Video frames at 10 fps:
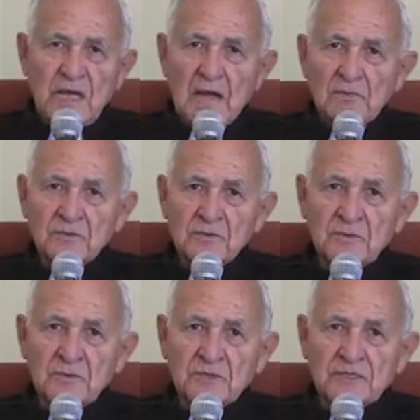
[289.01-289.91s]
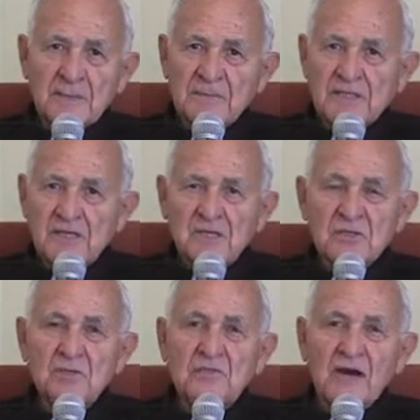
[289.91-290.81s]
counter the temptation to